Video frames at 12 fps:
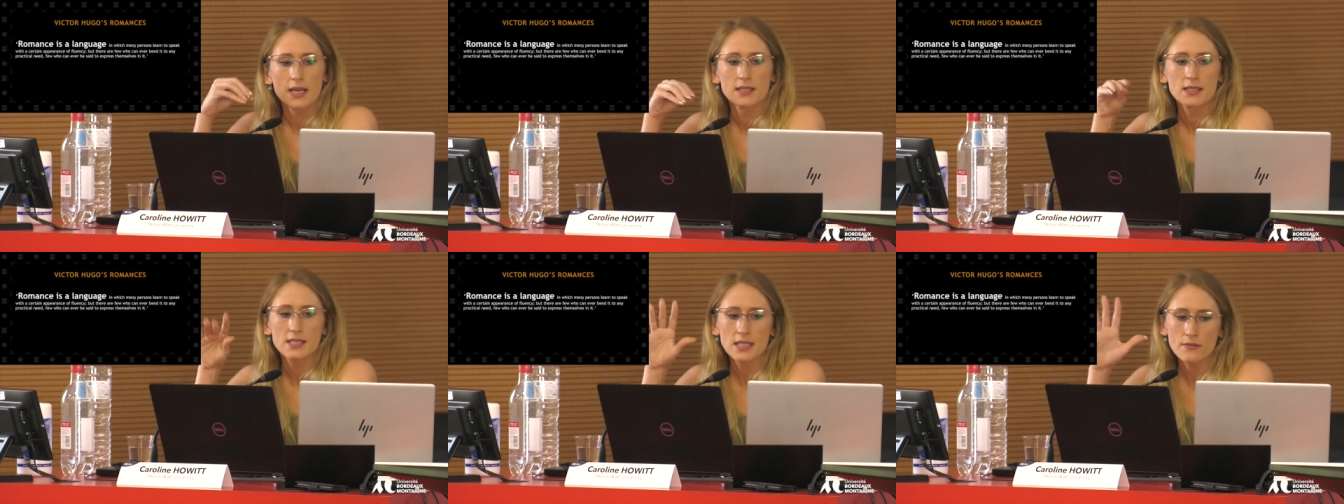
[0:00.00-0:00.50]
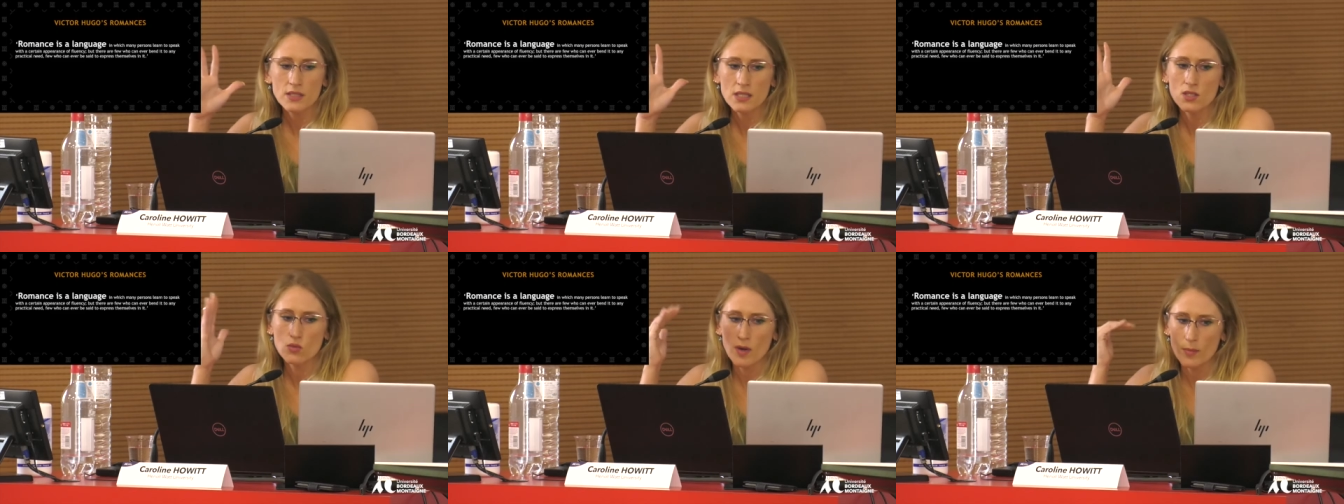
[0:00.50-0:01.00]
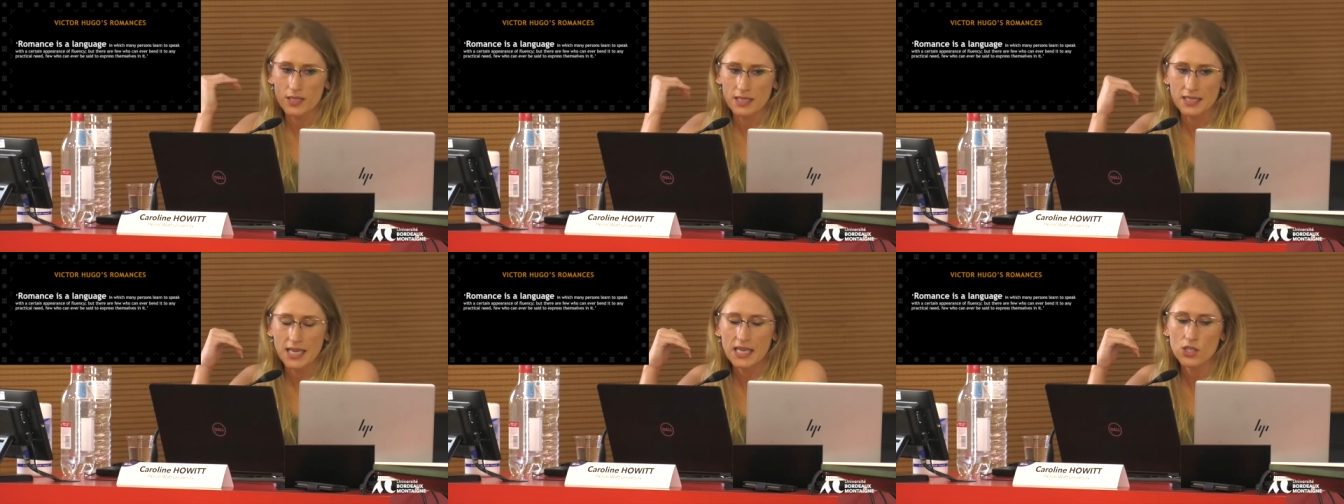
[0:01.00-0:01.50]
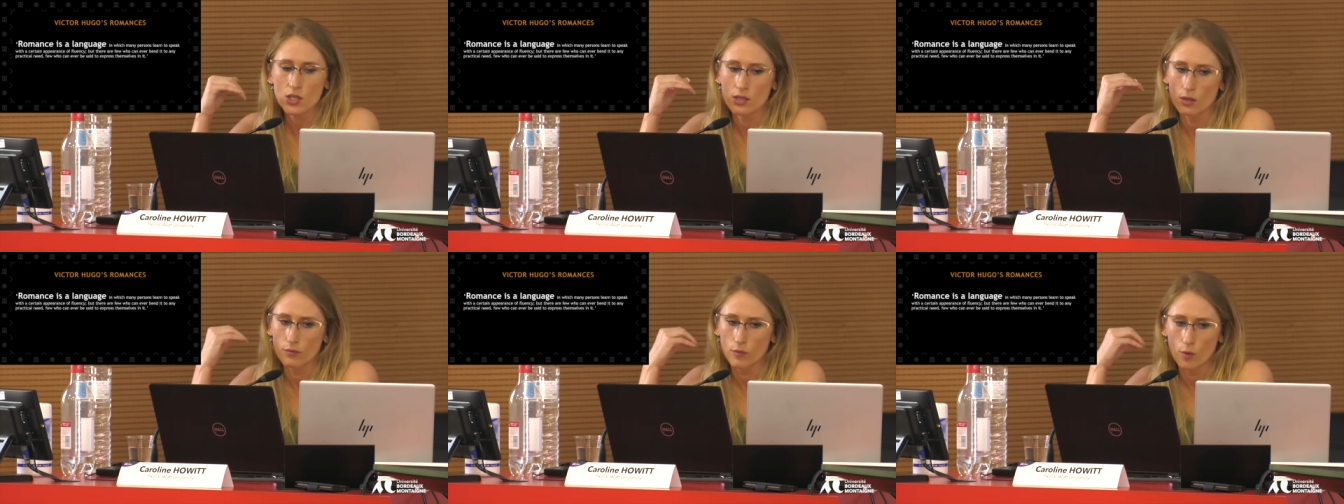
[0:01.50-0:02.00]
And Stevenson's
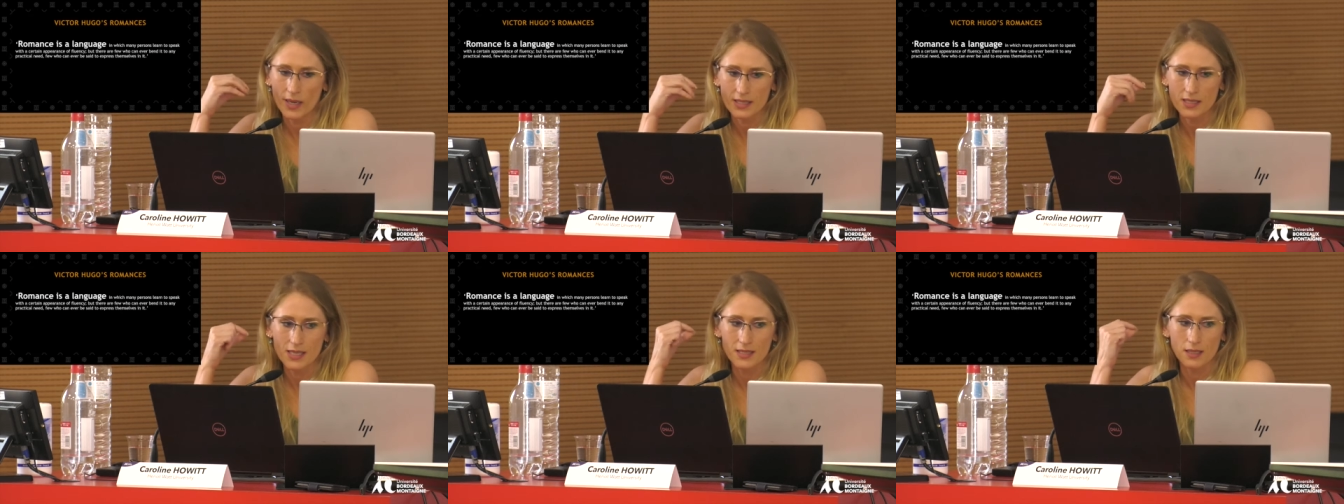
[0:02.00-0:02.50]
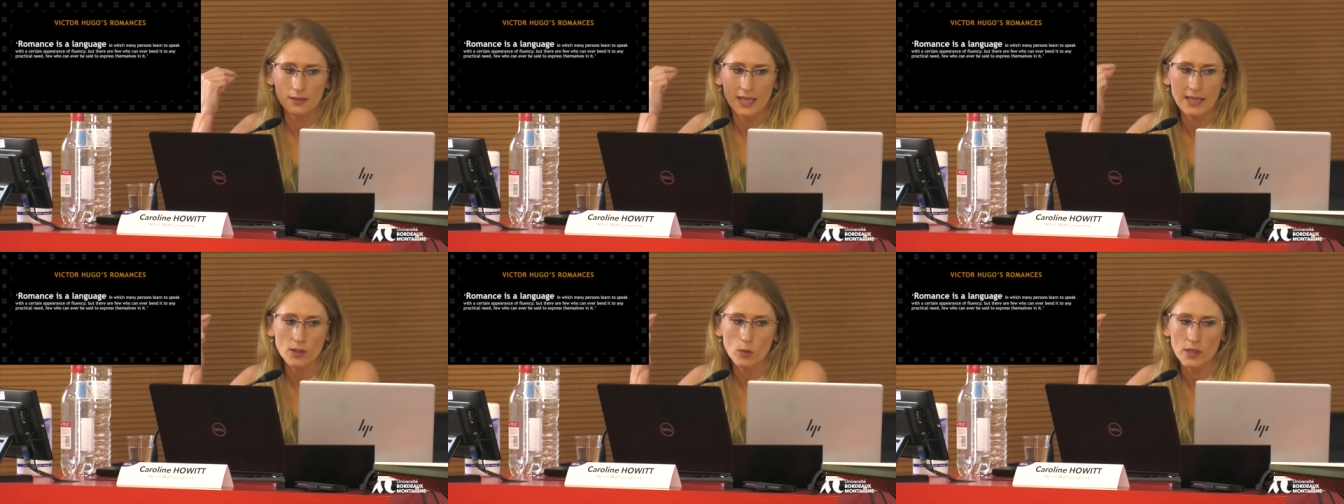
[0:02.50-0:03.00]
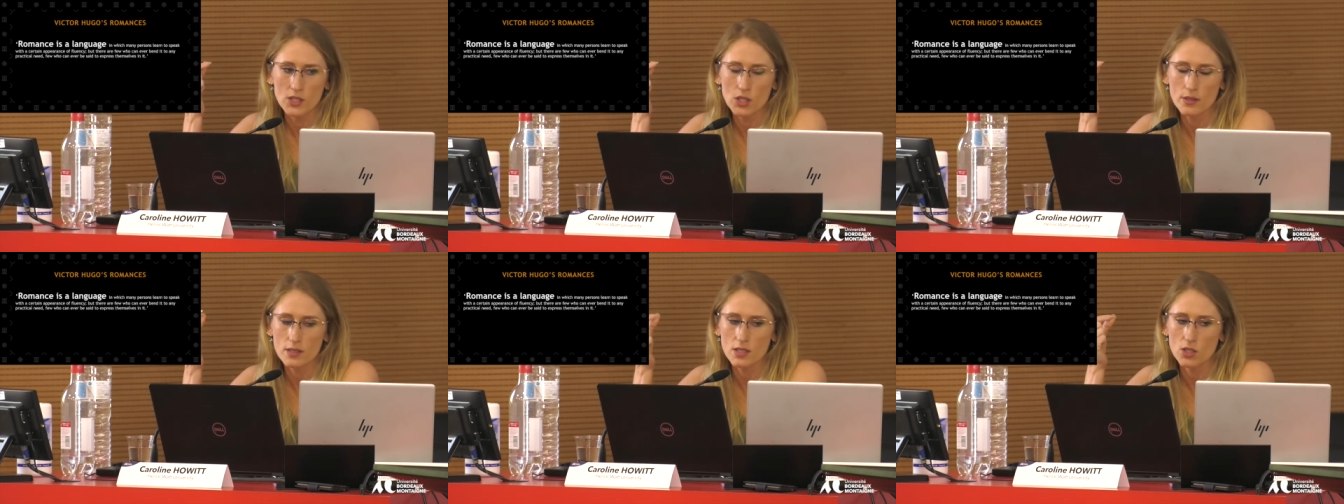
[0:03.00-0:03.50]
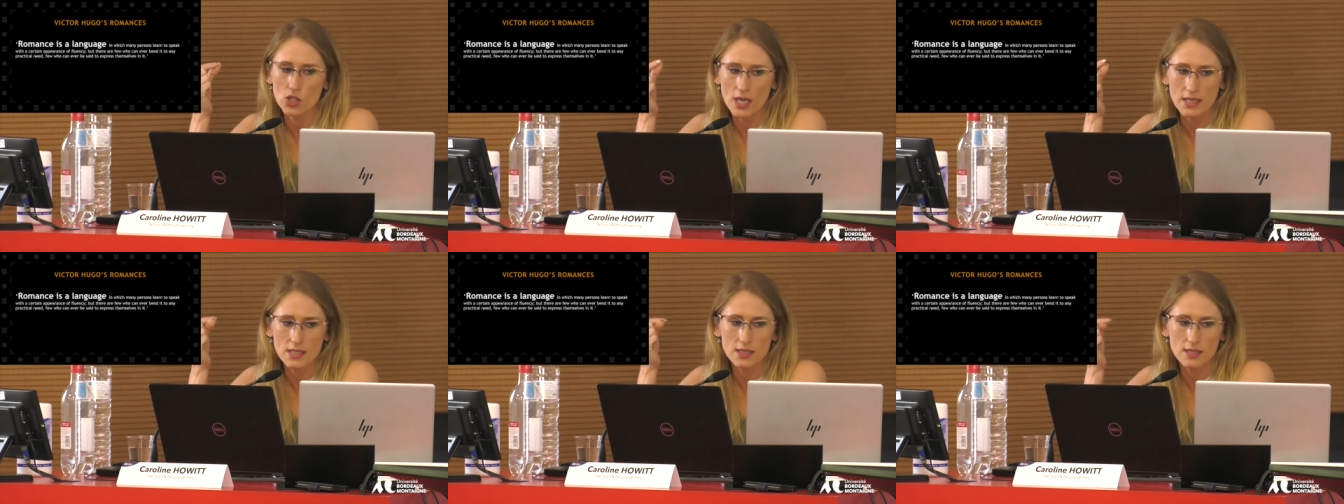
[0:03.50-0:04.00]
representation of romance as a language
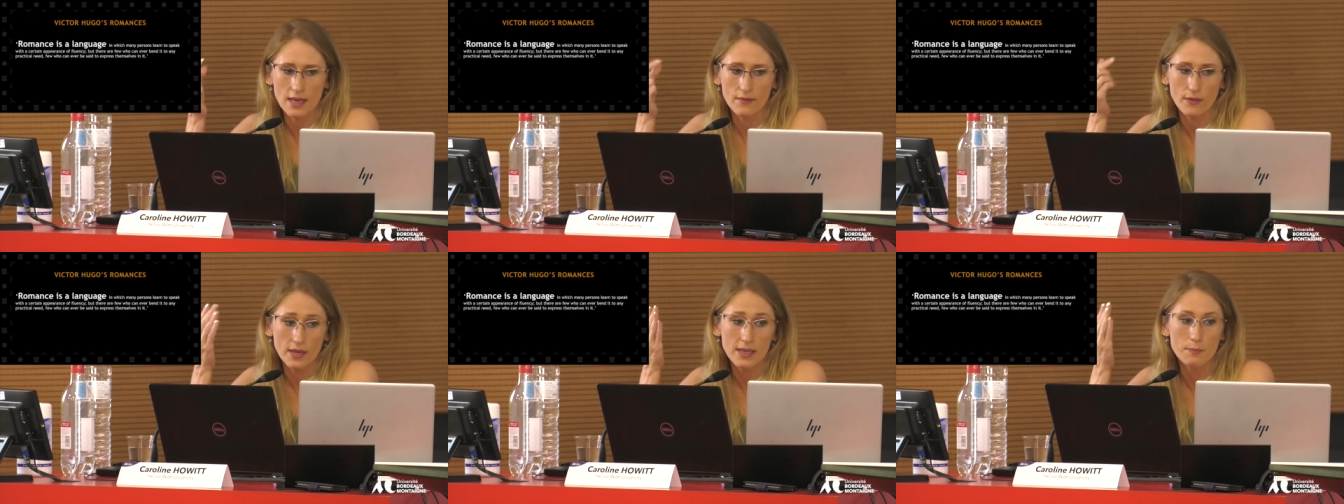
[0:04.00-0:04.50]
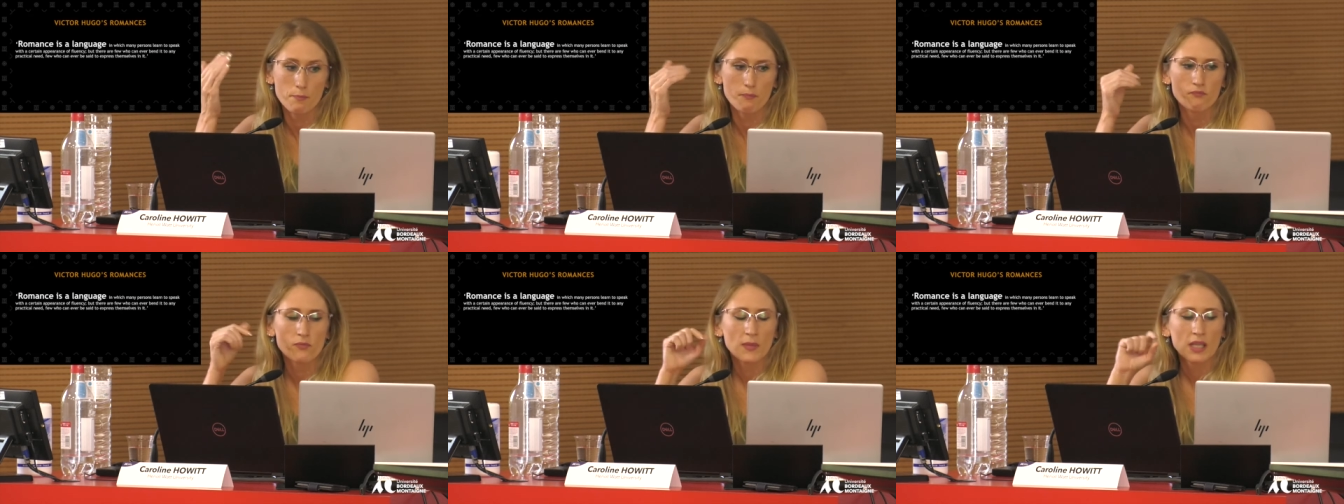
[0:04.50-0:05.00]
suggests that for him,